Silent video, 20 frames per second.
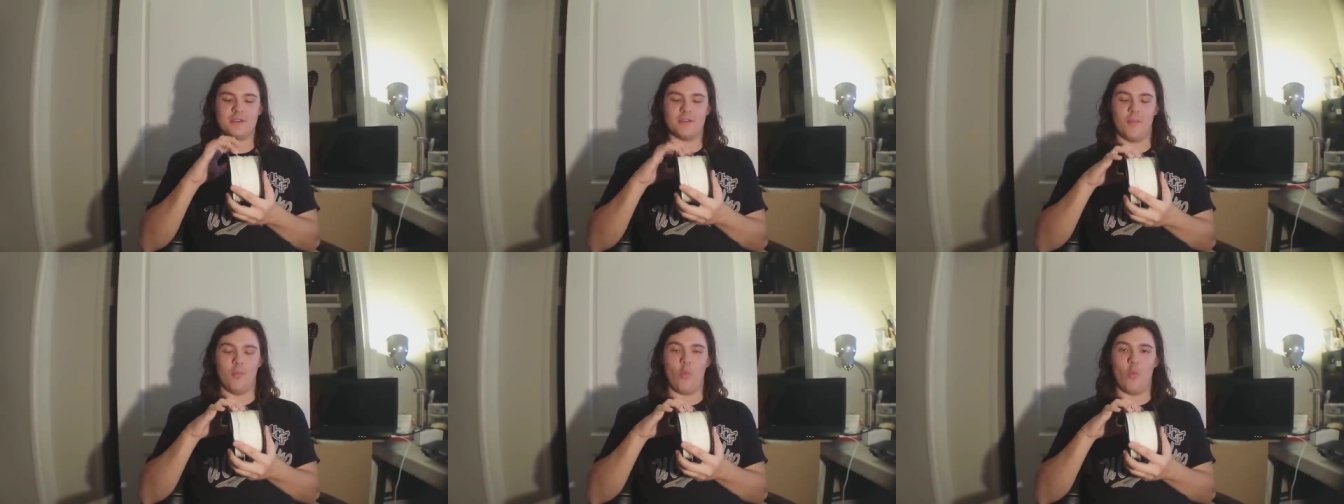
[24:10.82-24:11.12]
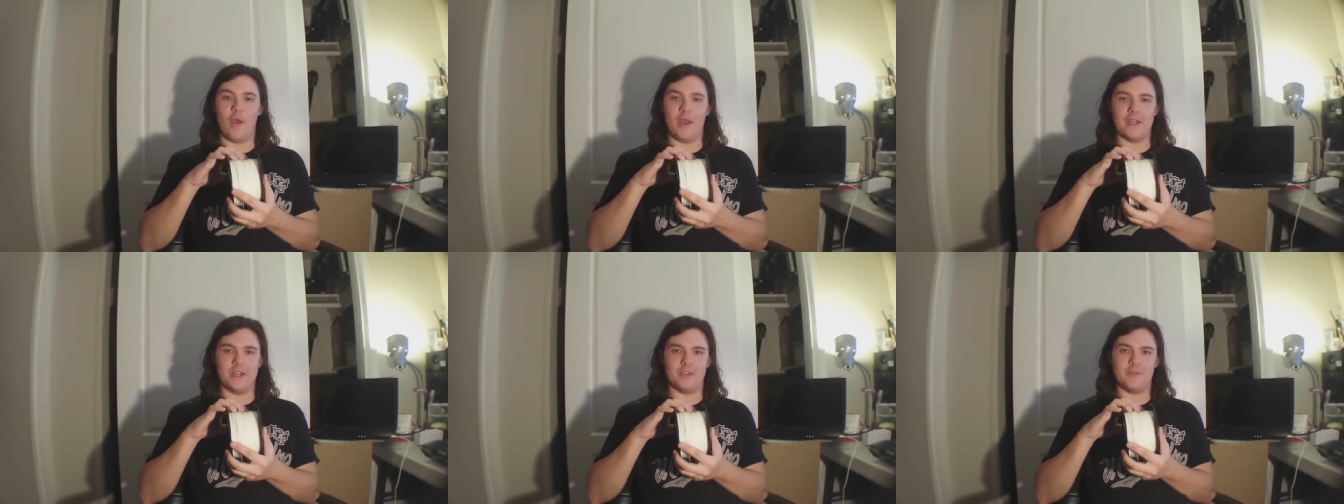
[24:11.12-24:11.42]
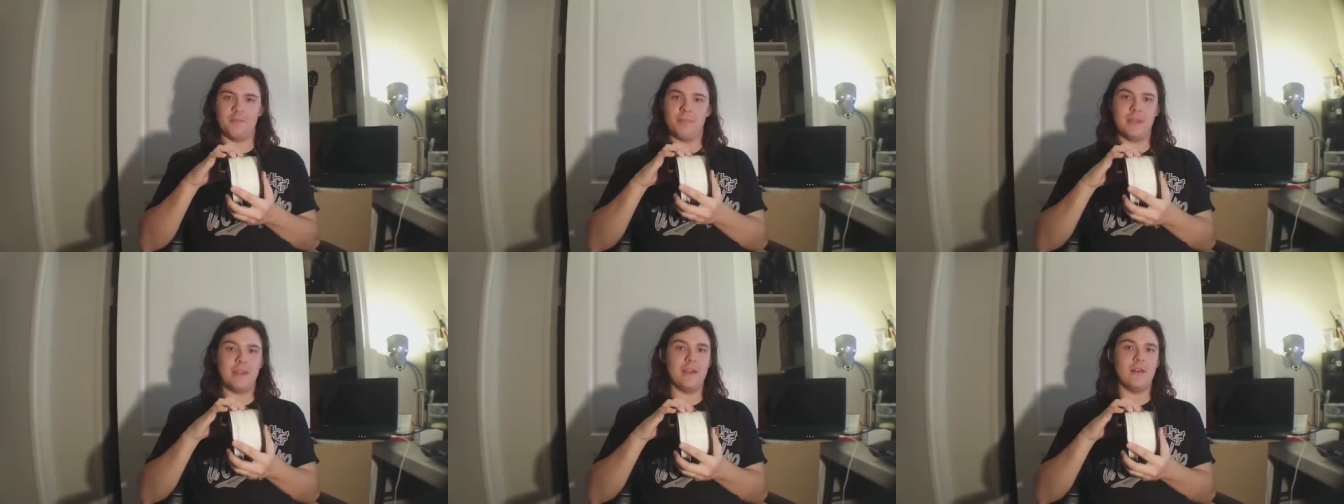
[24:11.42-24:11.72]
some
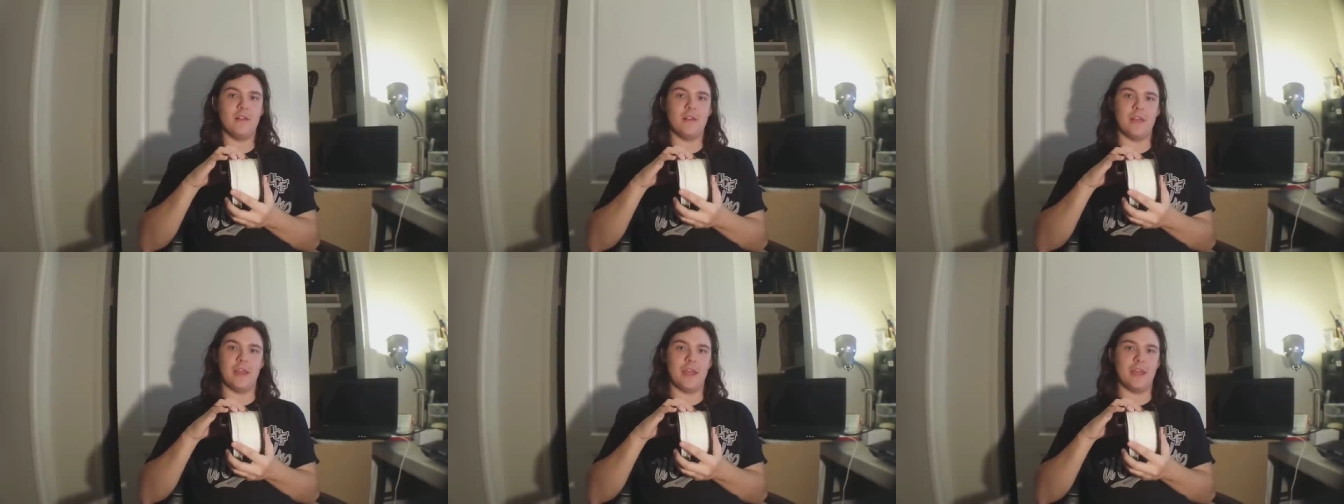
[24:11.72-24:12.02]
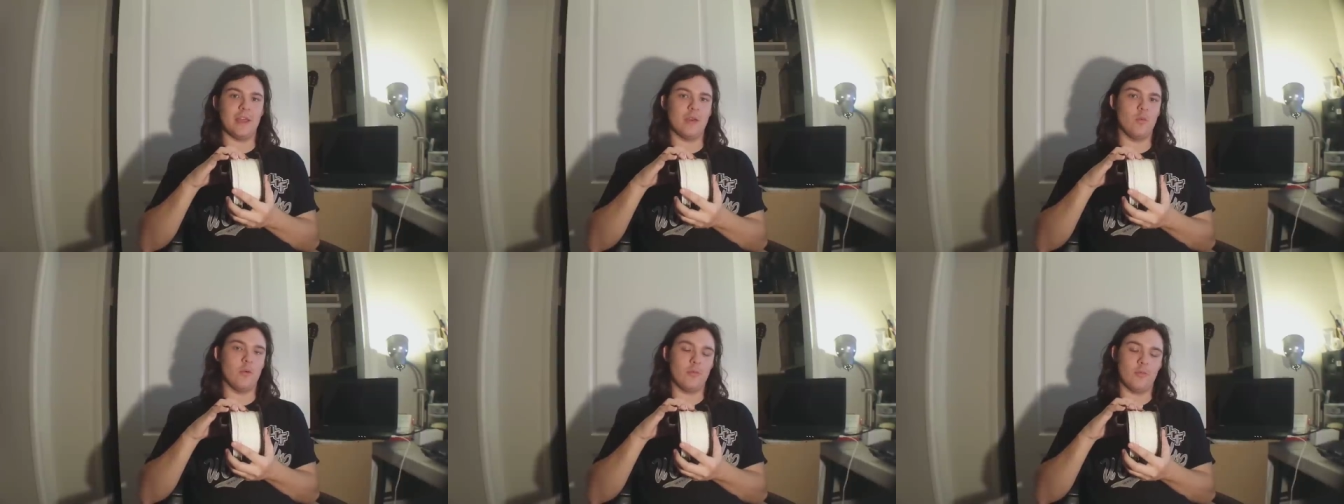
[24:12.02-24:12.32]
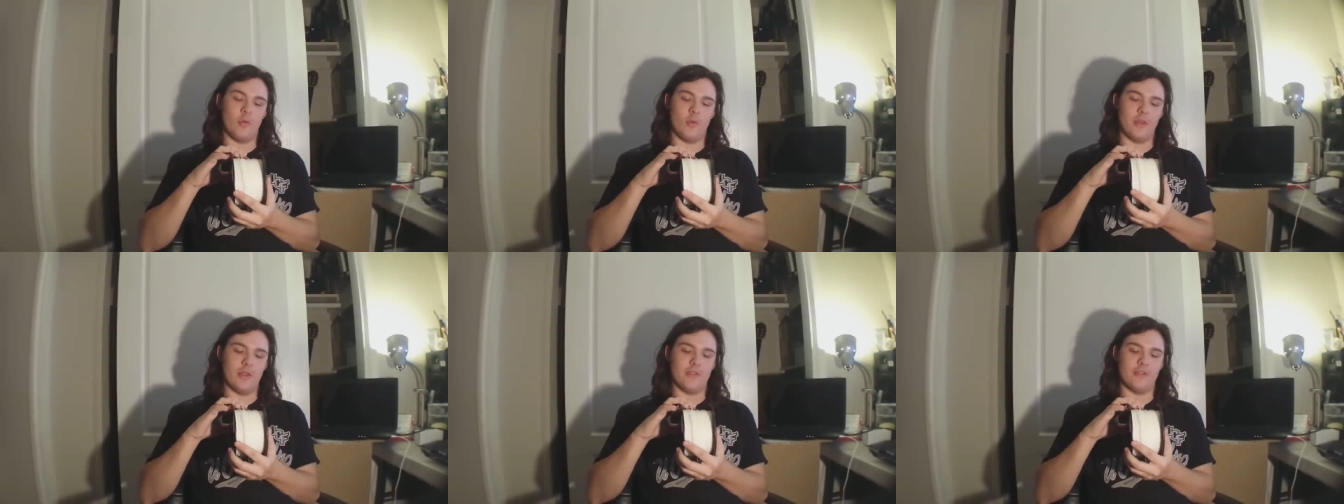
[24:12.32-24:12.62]
white P L A
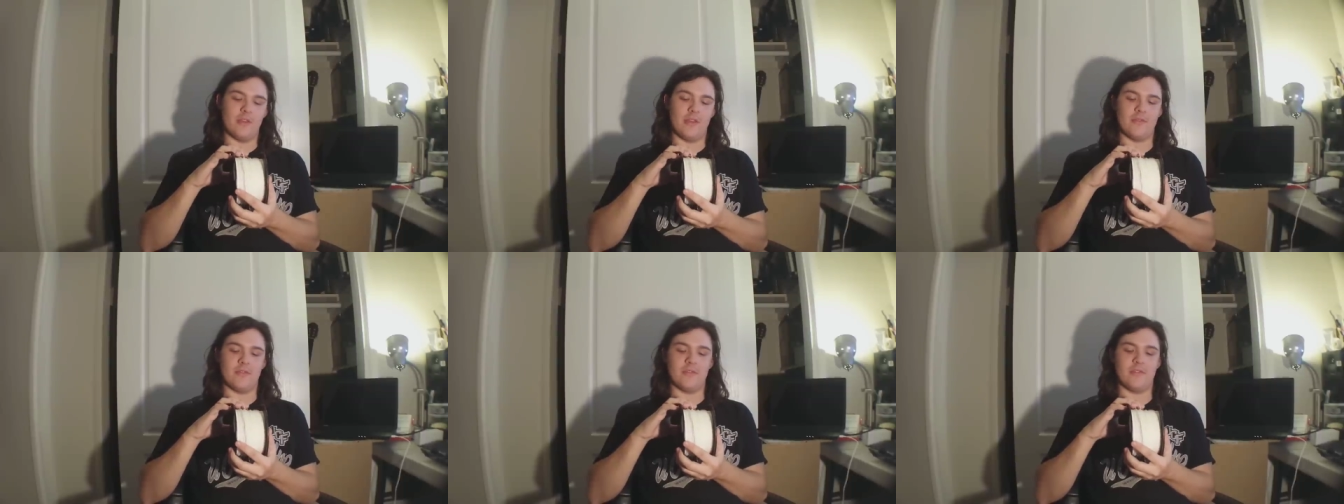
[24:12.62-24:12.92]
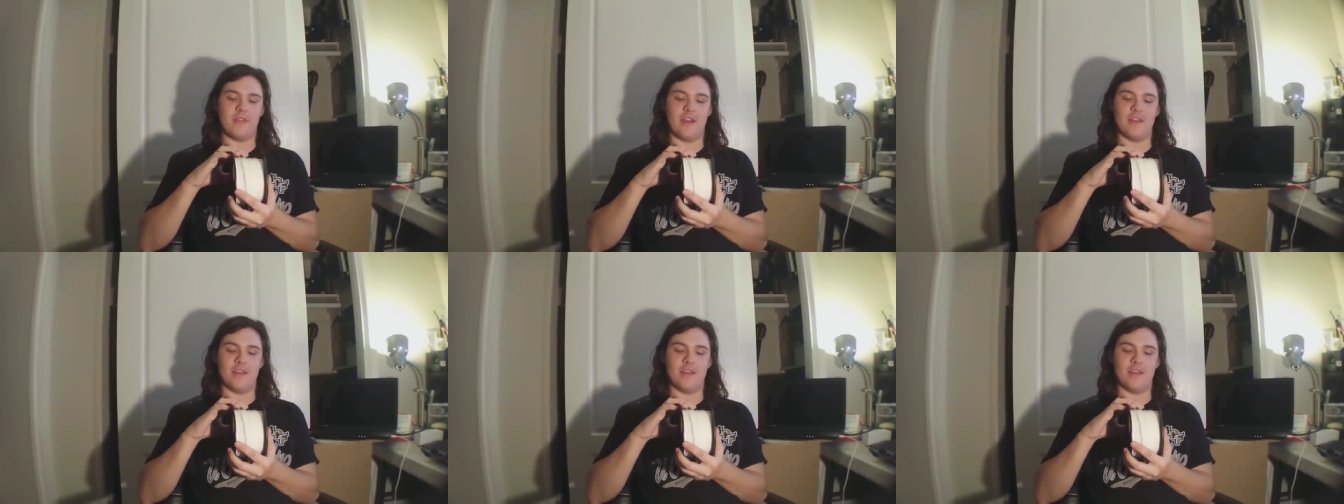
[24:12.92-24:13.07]
one point seven